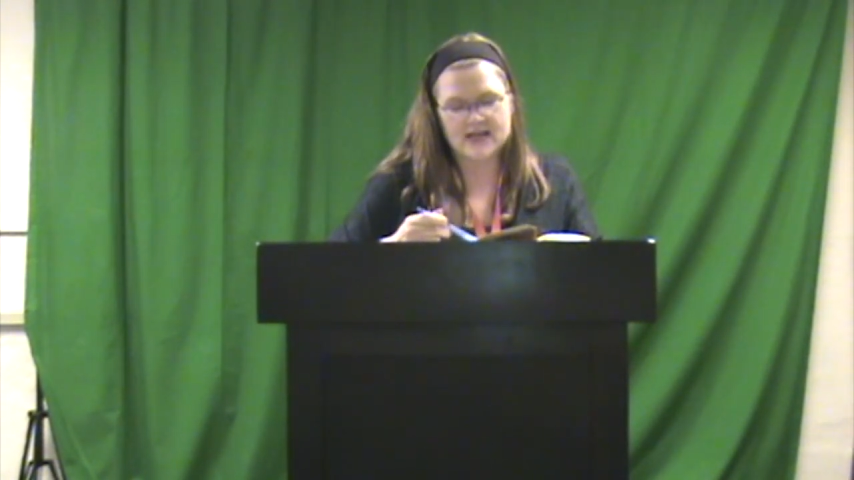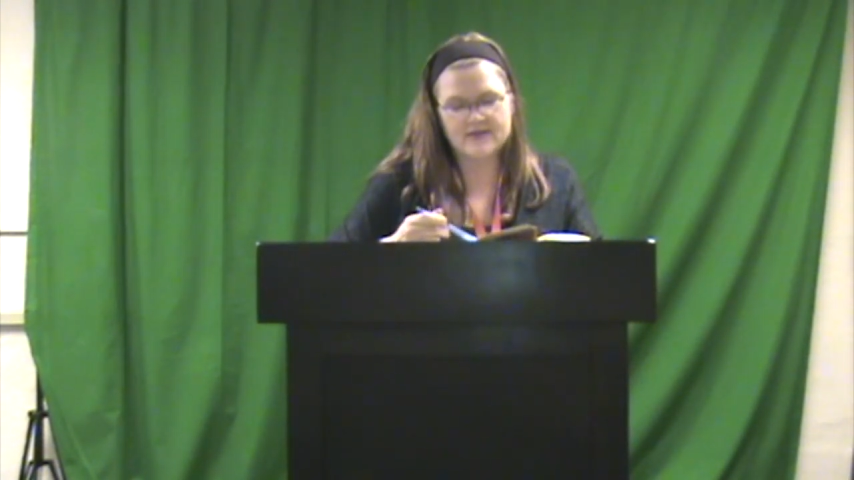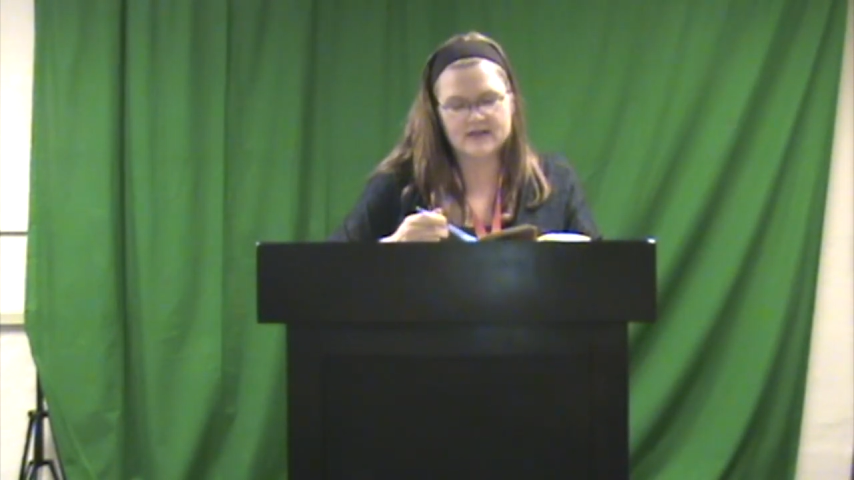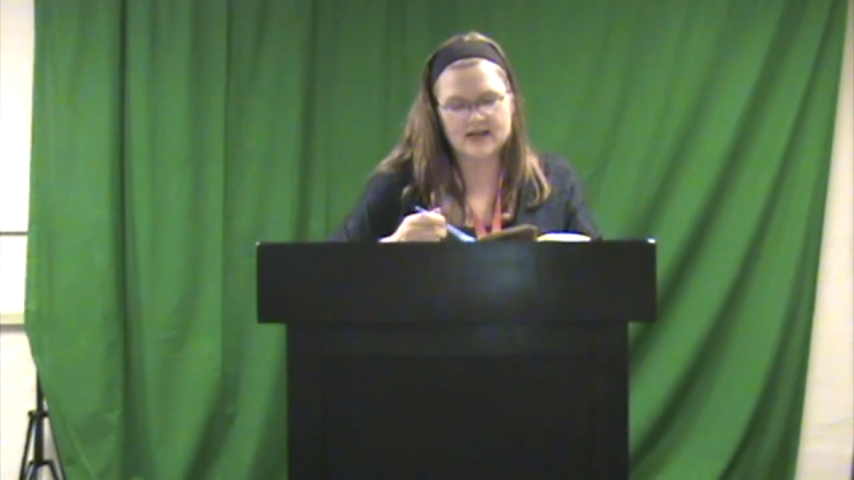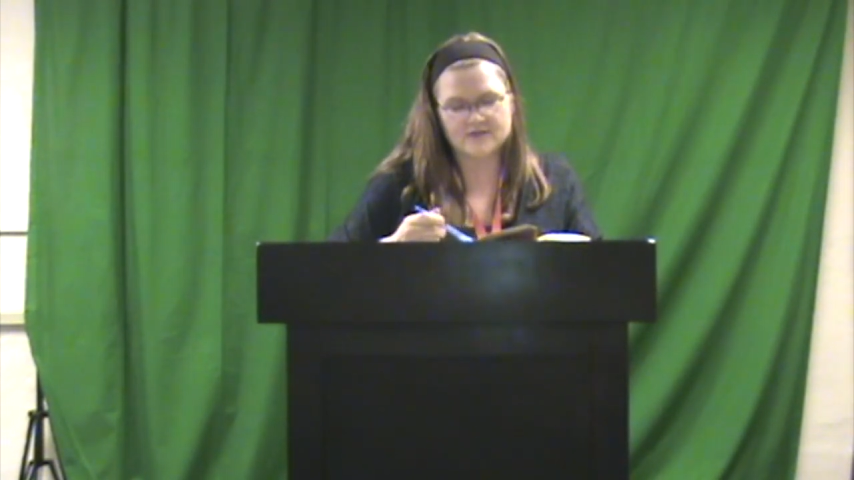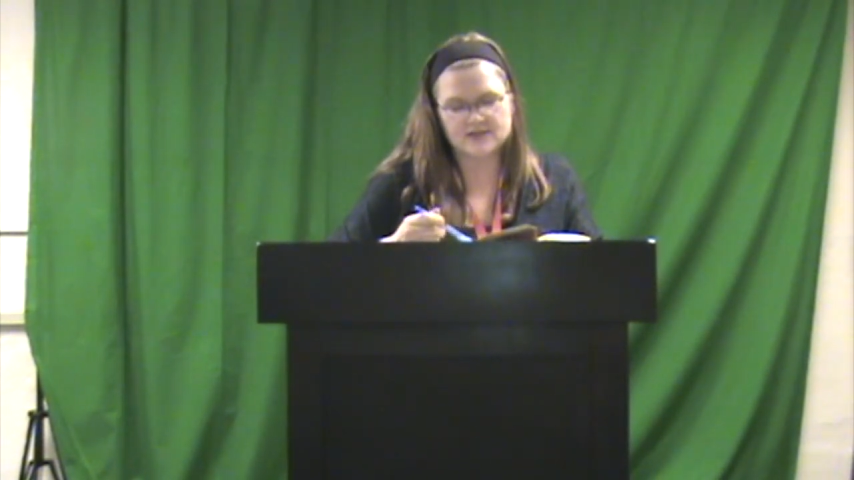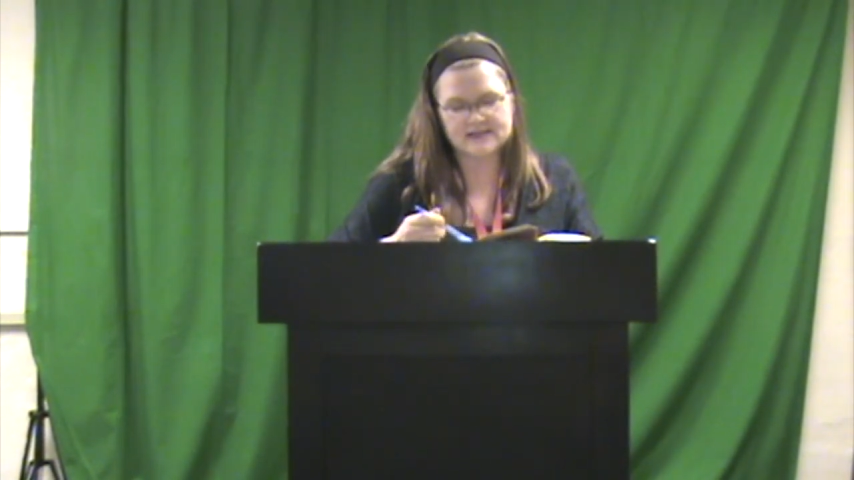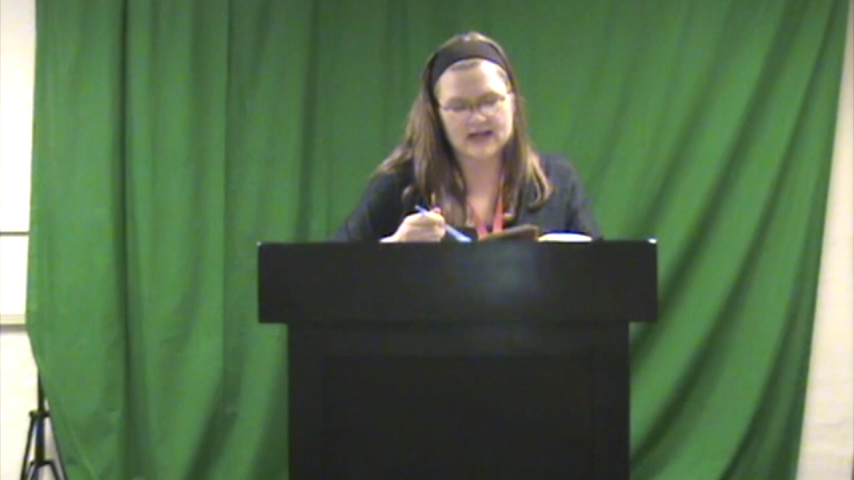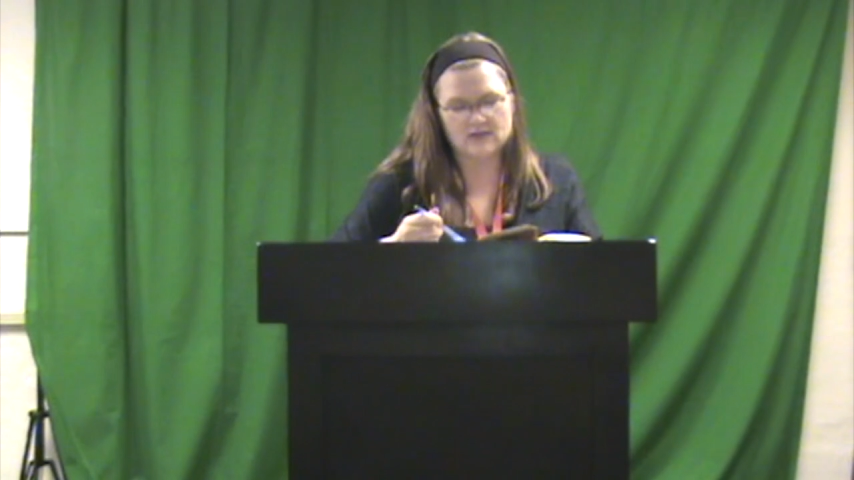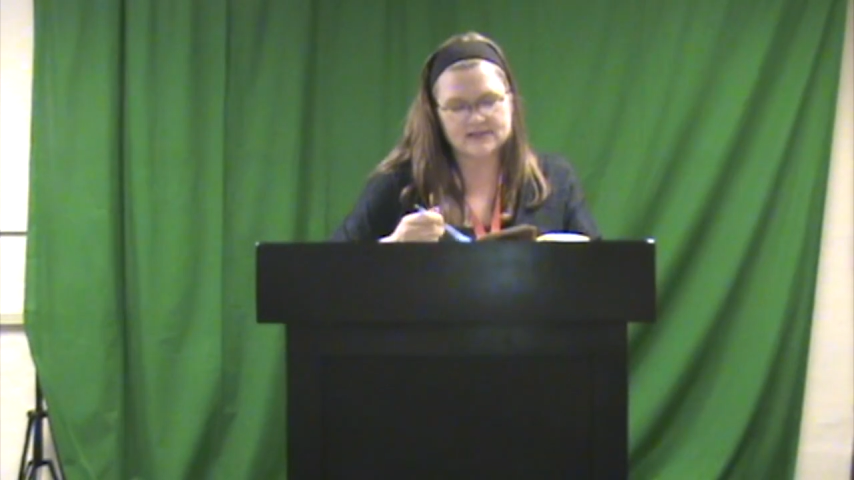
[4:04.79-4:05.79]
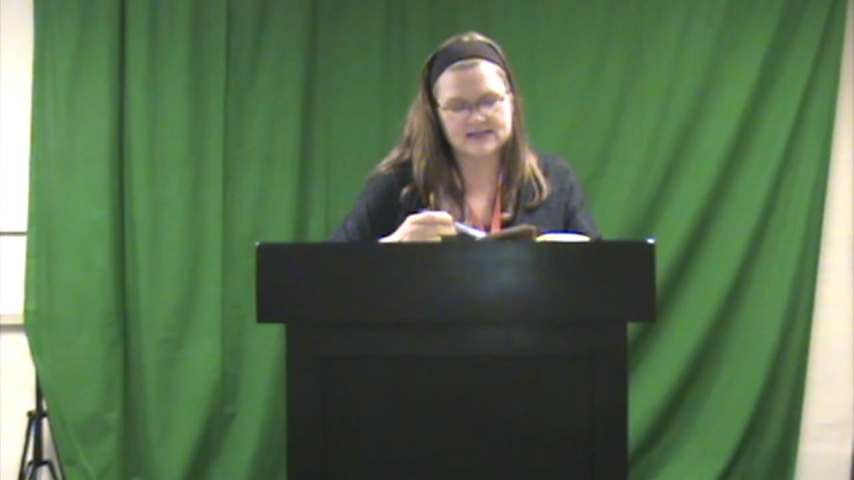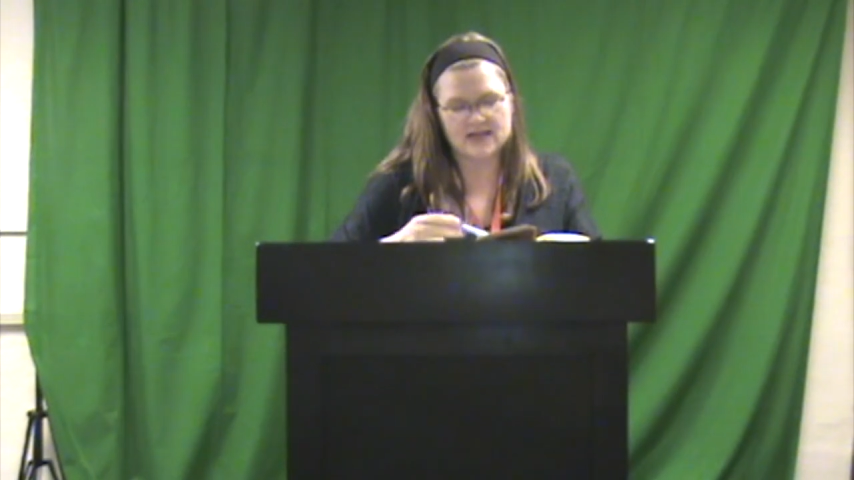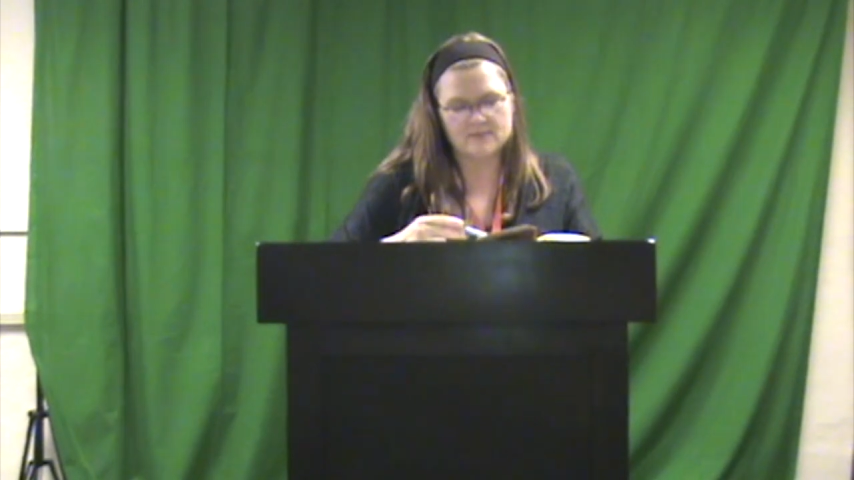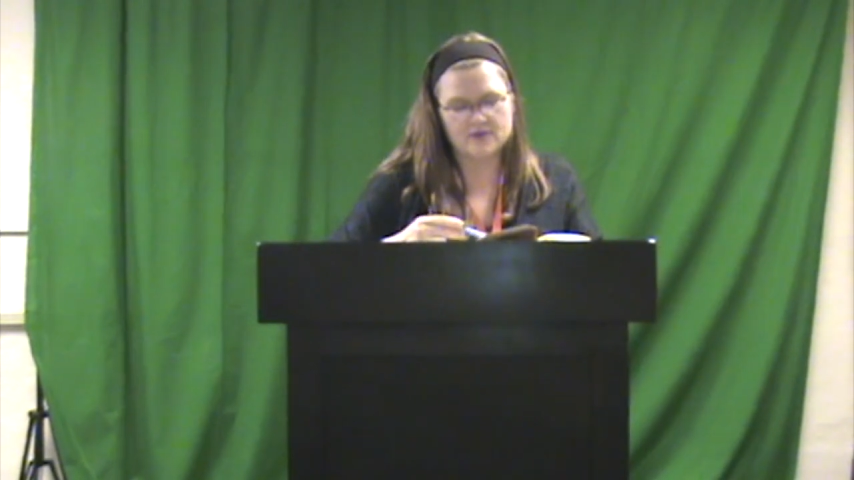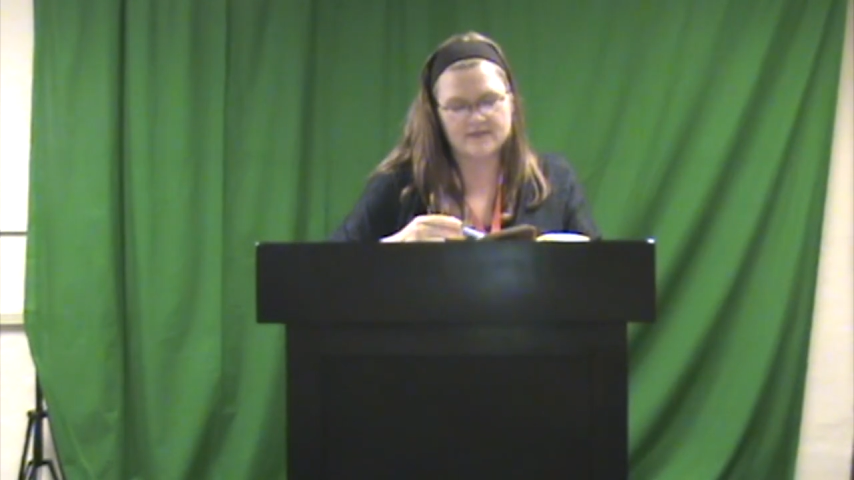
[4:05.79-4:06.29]
Even after Scout's
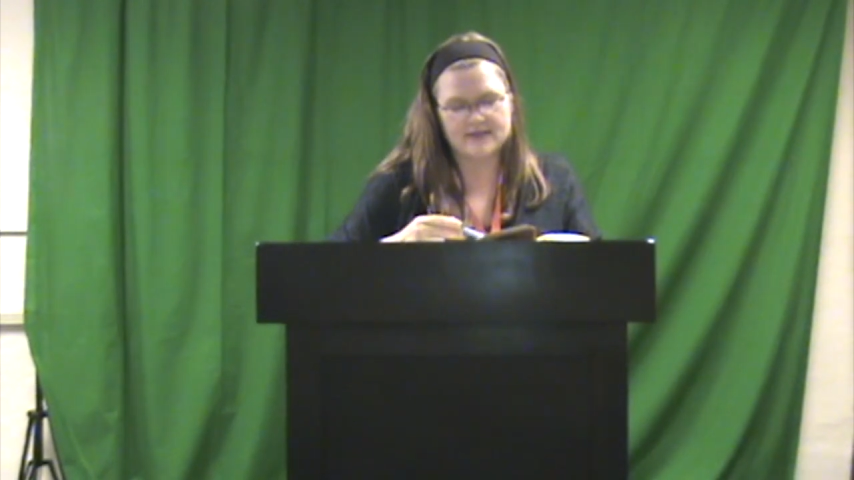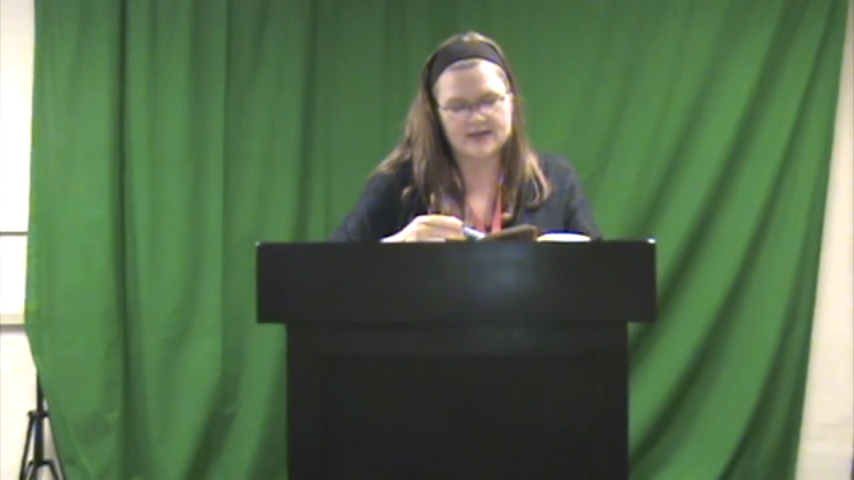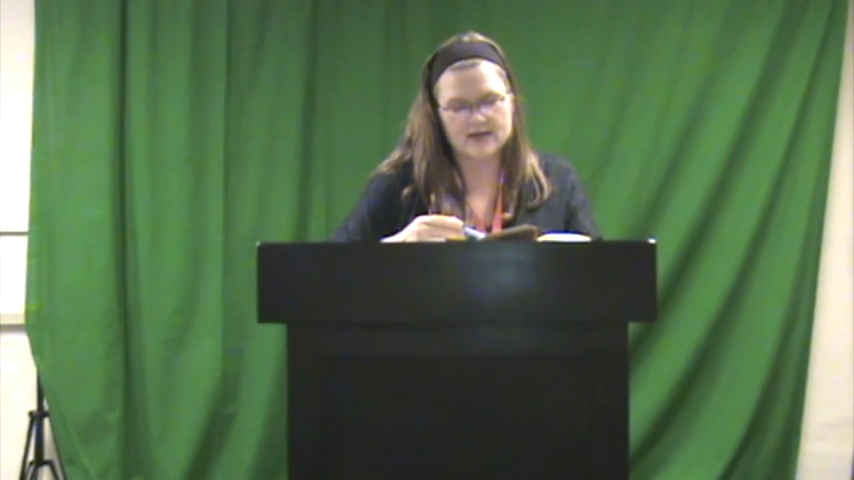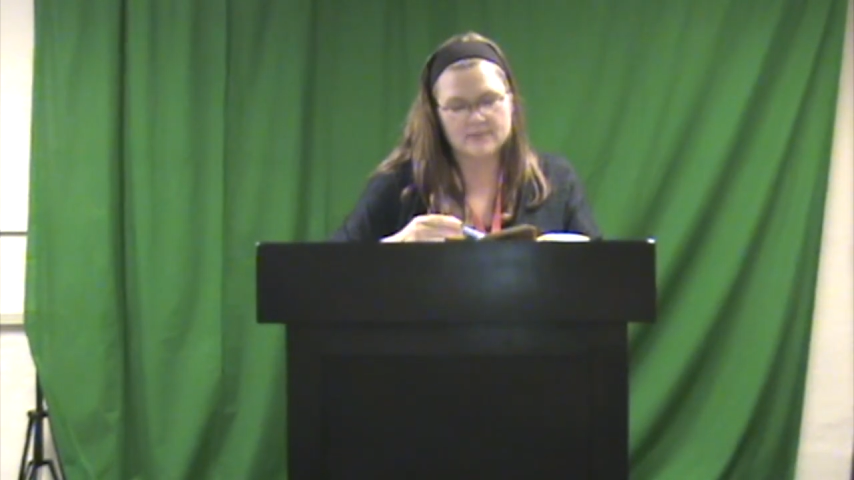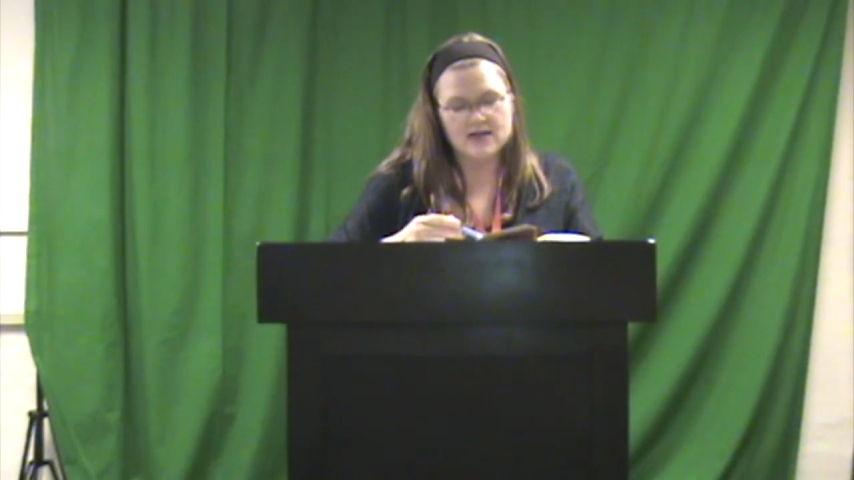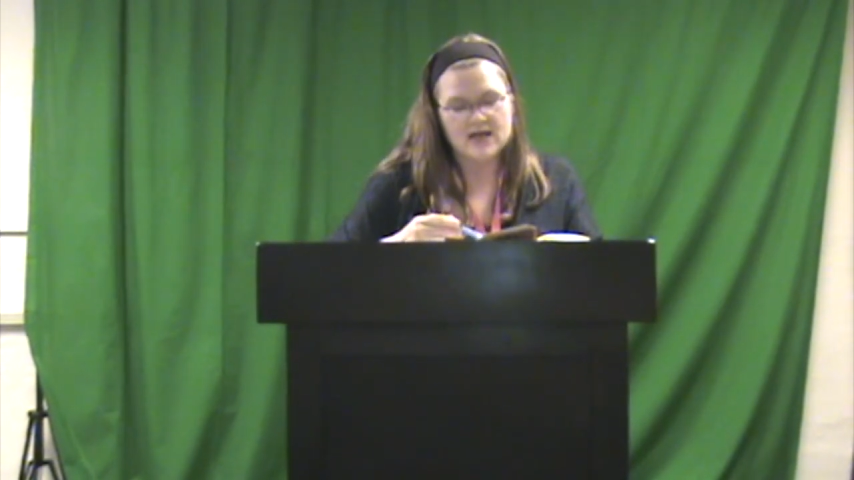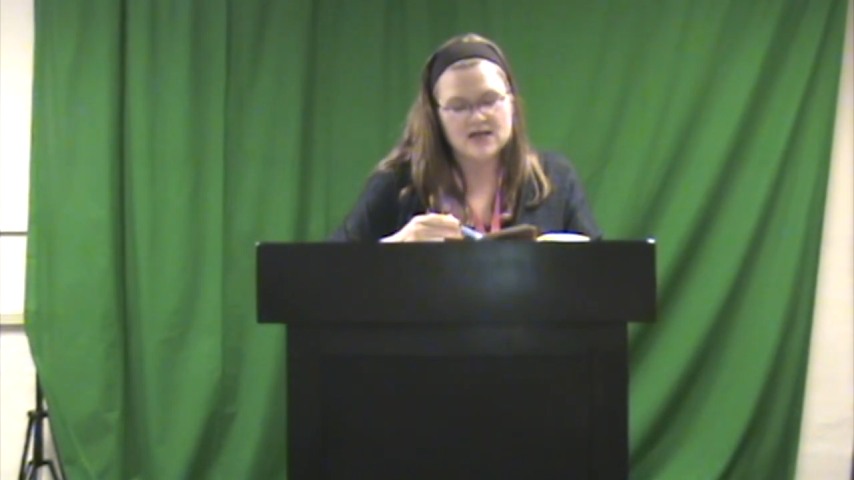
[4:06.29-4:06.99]
done moving them,